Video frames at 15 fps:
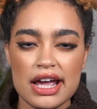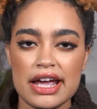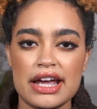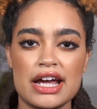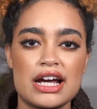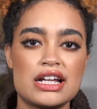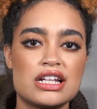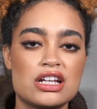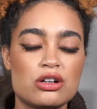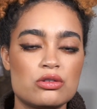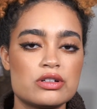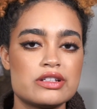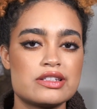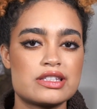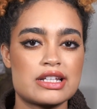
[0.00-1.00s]
and it
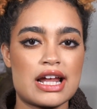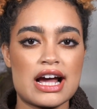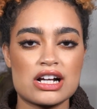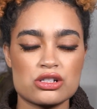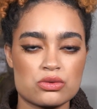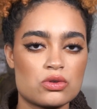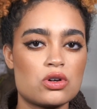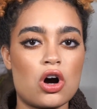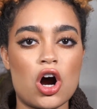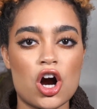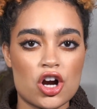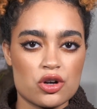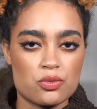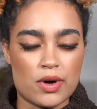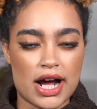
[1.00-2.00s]
was an actual
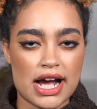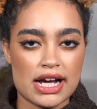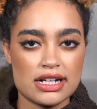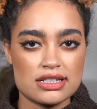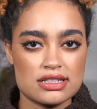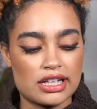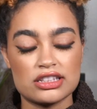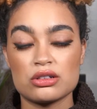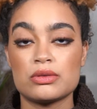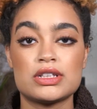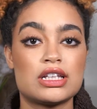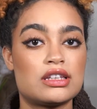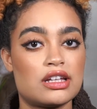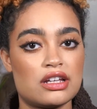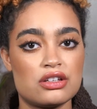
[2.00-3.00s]
hard wax, like the one
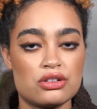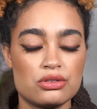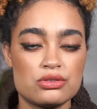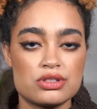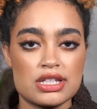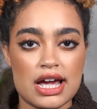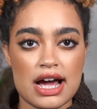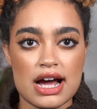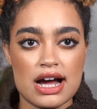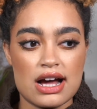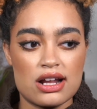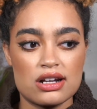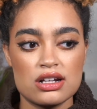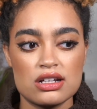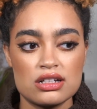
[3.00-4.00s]
that they use
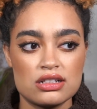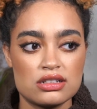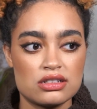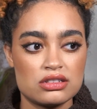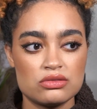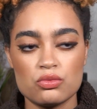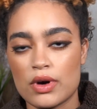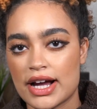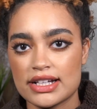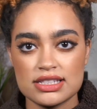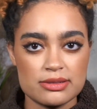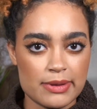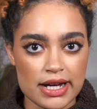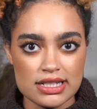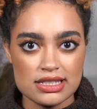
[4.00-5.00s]
at wax
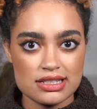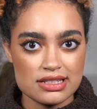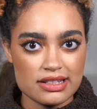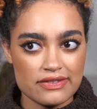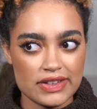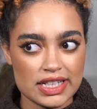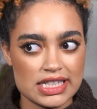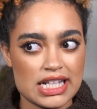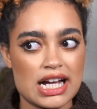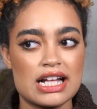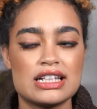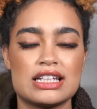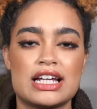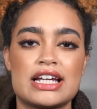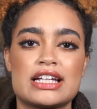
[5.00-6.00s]
spots and stuff like
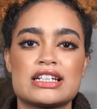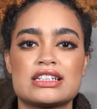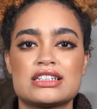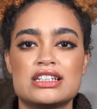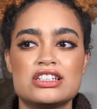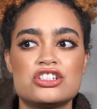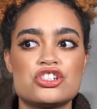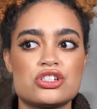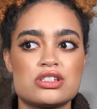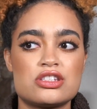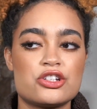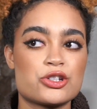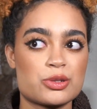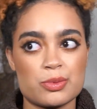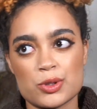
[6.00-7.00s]
that. Like
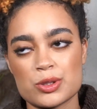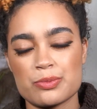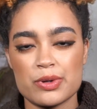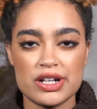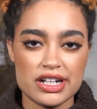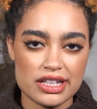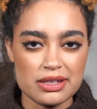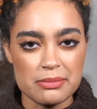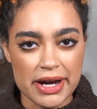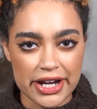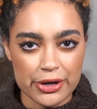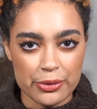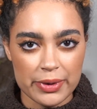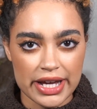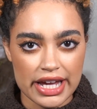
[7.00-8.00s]
you're supposed to put it in the
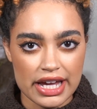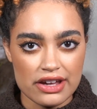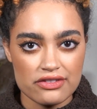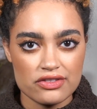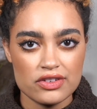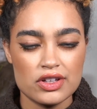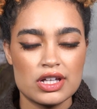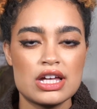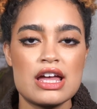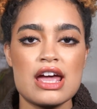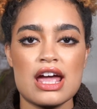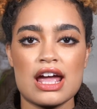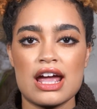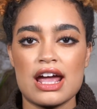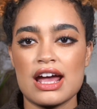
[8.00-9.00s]
microwave
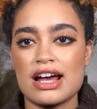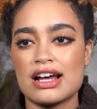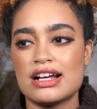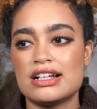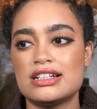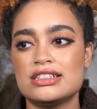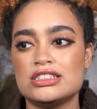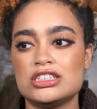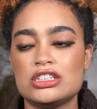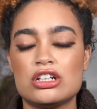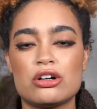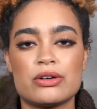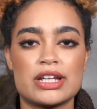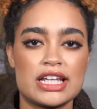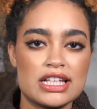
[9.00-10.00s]
and
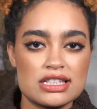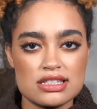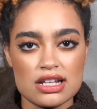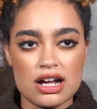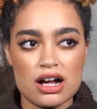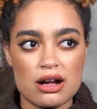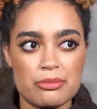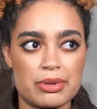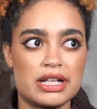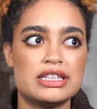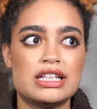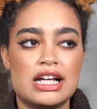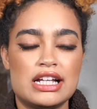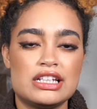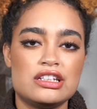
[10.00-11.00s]
it heats up, and
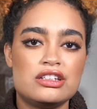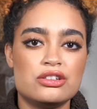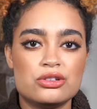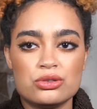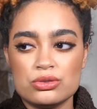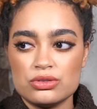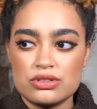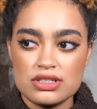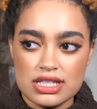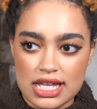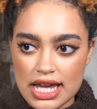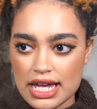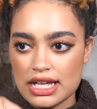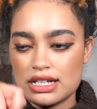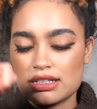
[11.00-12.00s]
then you
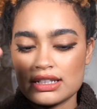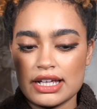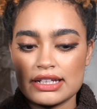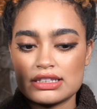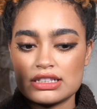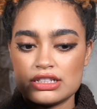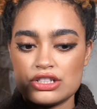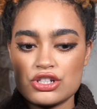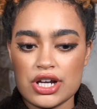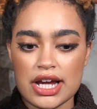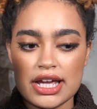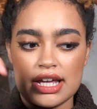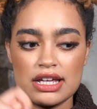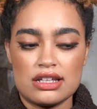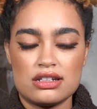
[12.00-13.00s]
take like the
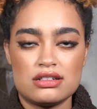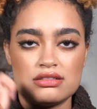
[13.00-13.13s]
giant